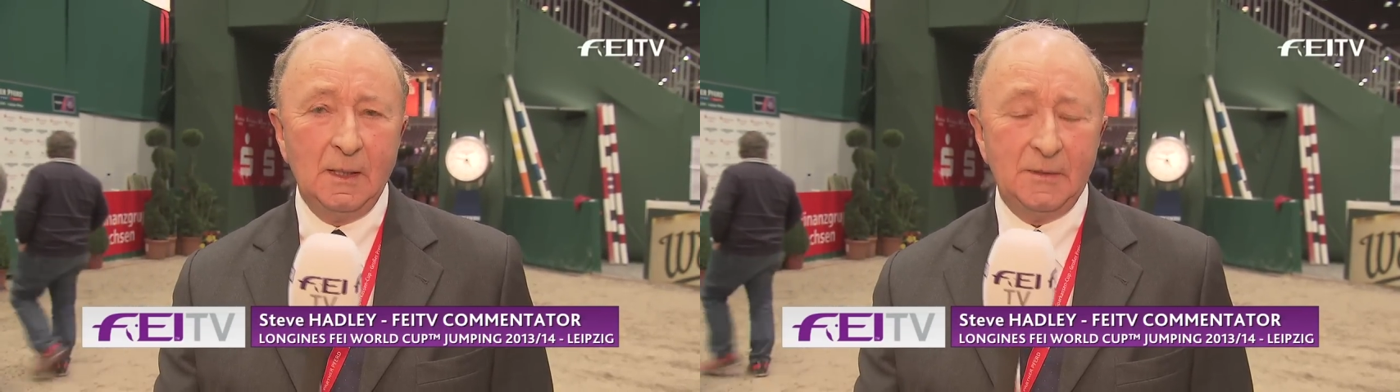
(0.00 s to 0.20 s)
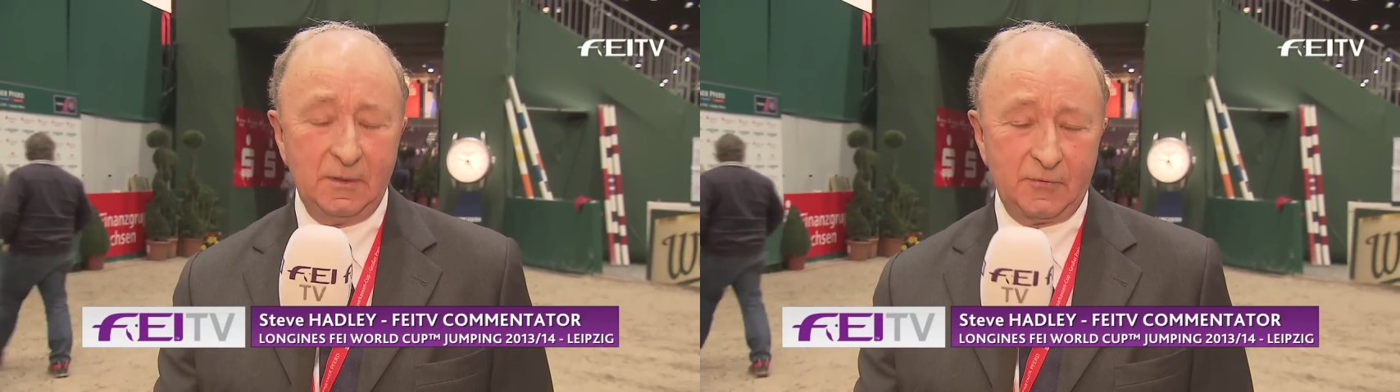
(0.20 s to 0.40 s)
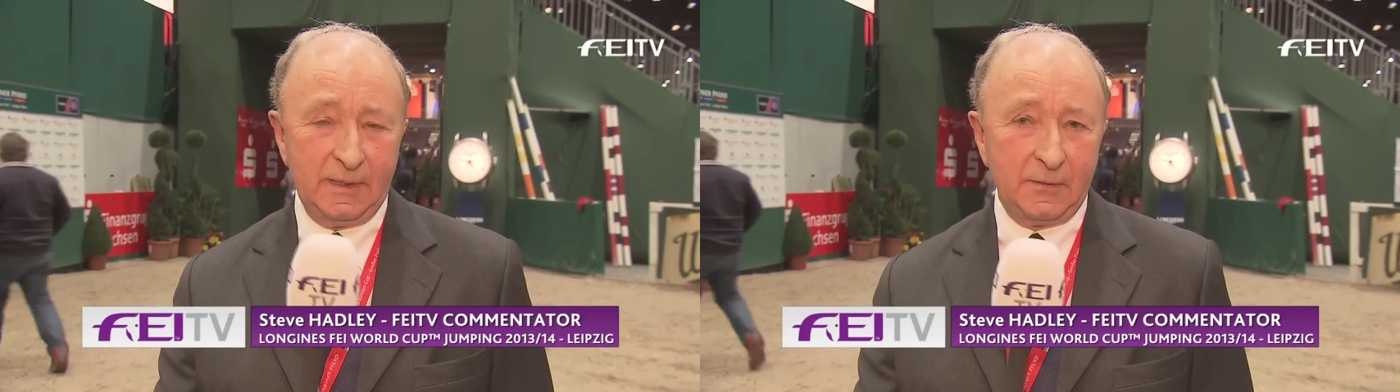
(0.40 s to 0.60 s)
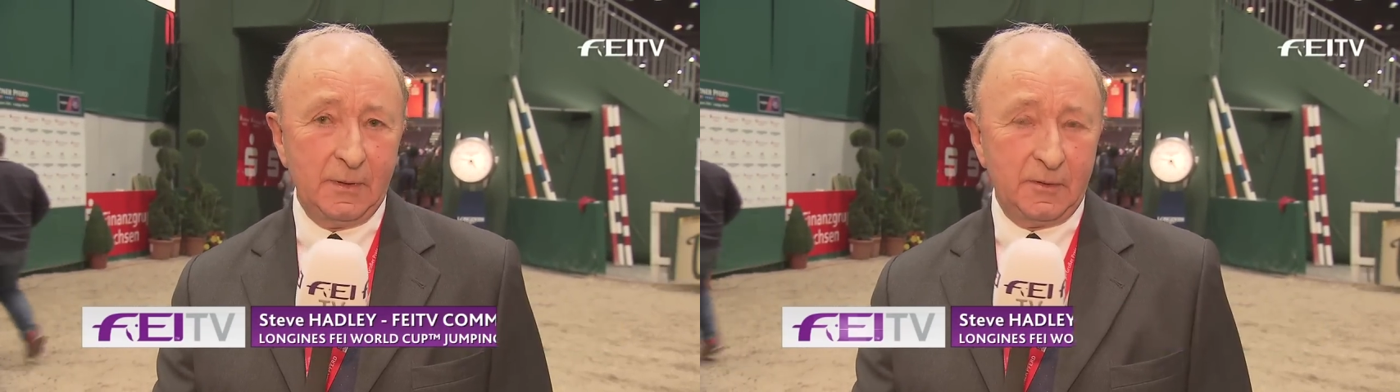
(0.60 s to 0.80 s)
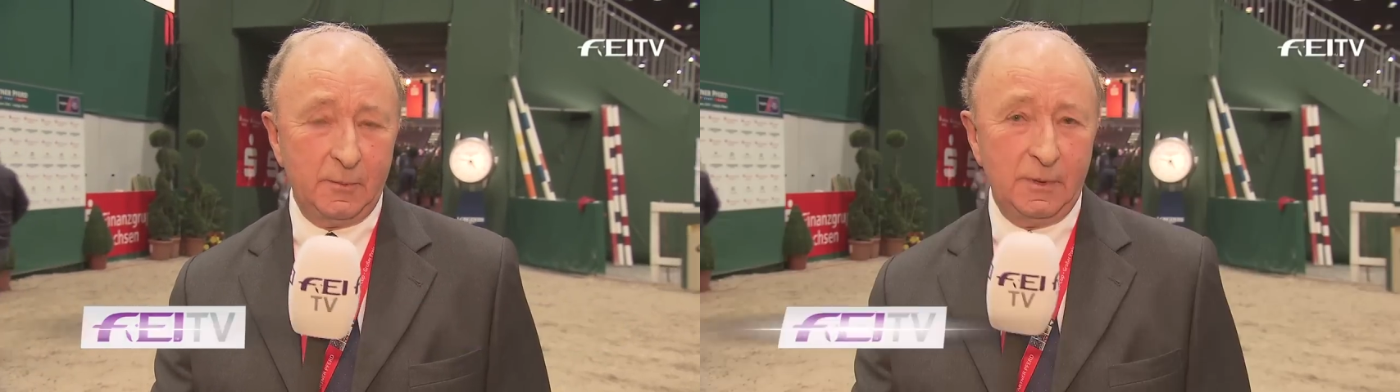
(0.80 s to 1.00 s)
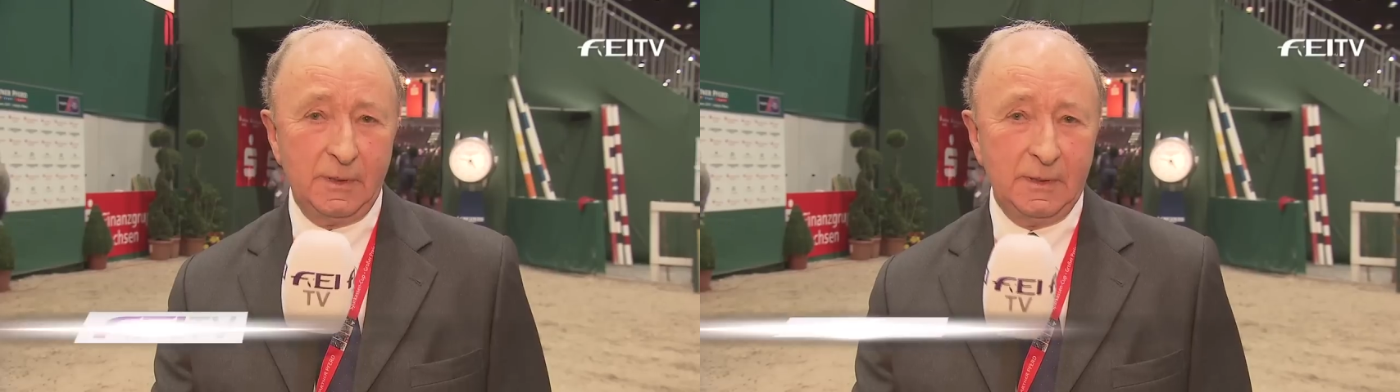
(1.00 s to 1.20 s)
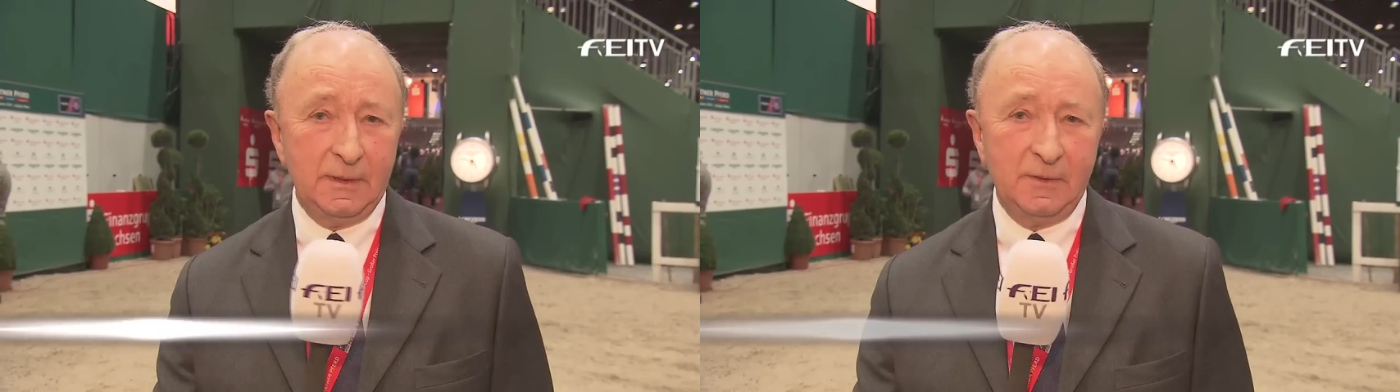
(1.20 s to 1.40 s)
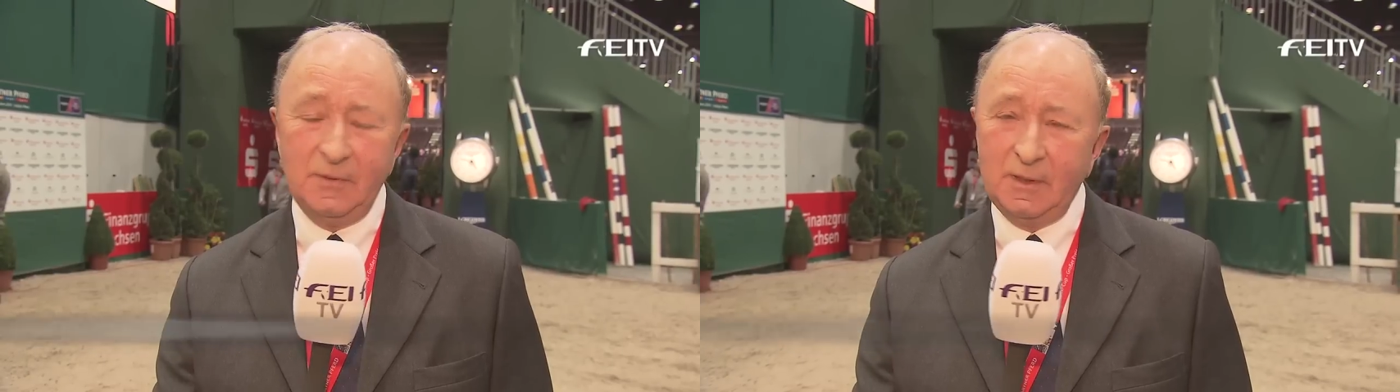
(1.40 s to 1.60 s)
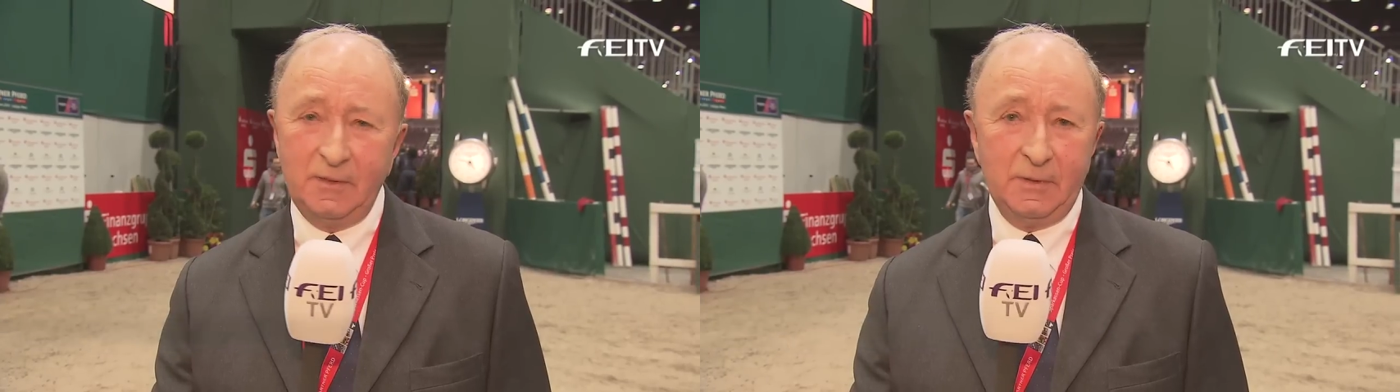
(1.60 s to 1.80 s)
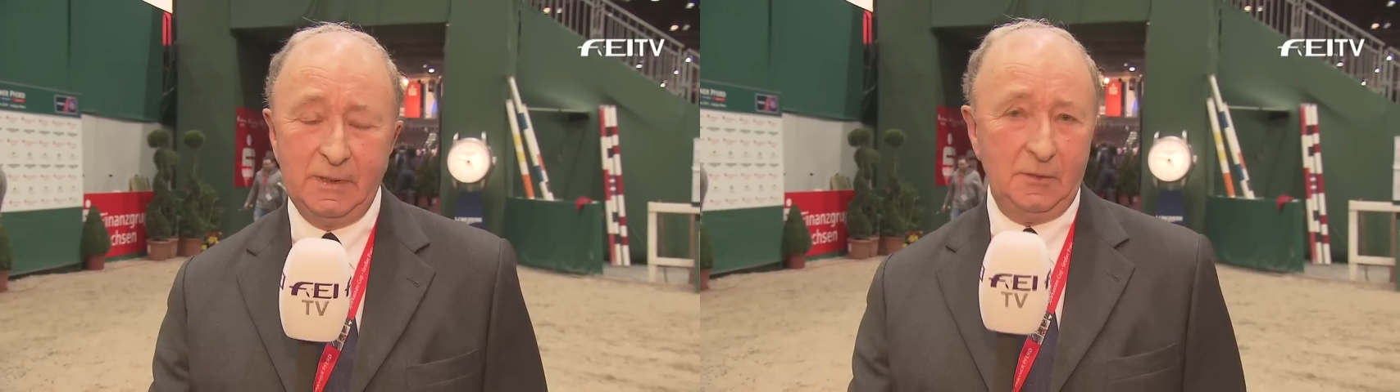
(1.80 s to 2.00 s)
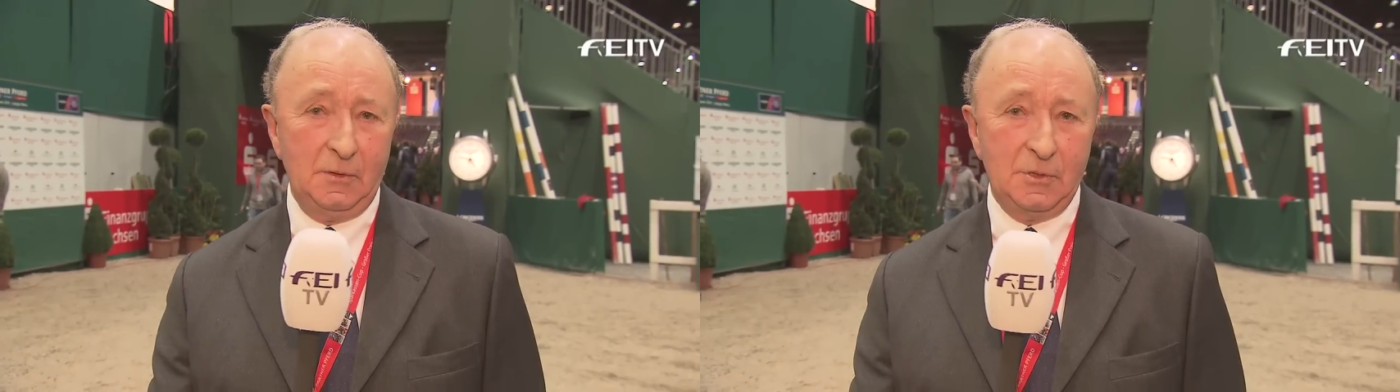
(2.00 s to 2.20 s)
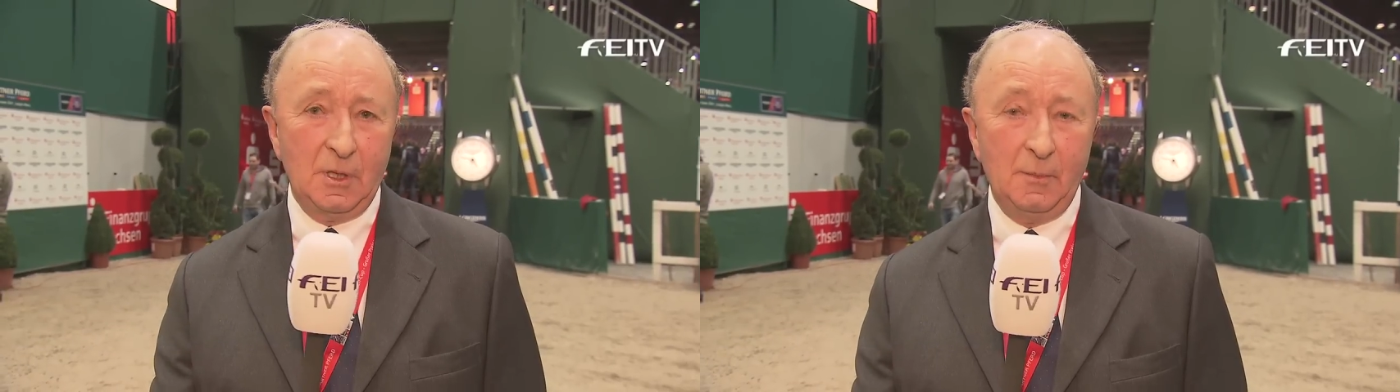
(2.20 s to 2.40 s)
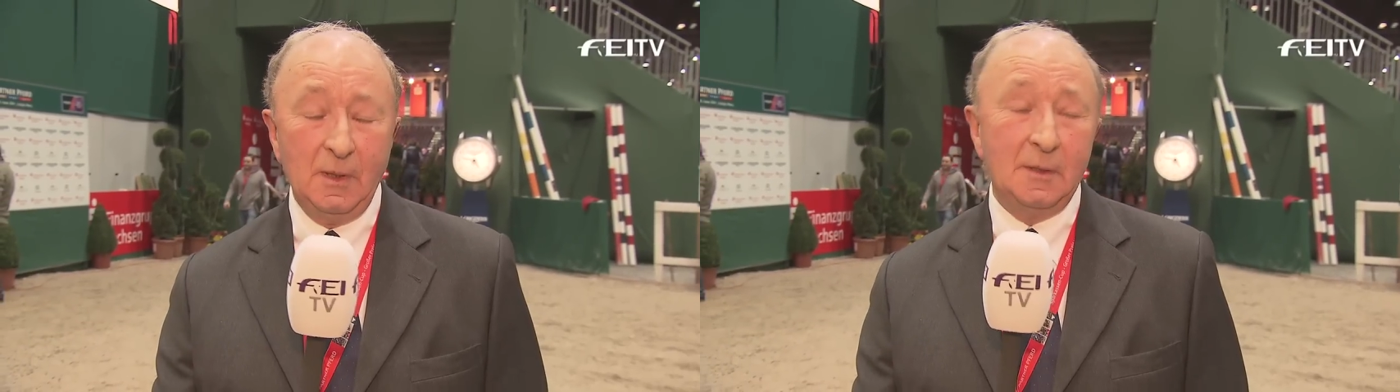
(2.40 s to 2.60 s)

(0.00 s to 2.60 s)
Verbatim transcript: I think Frank Rothenberger did a very, very good job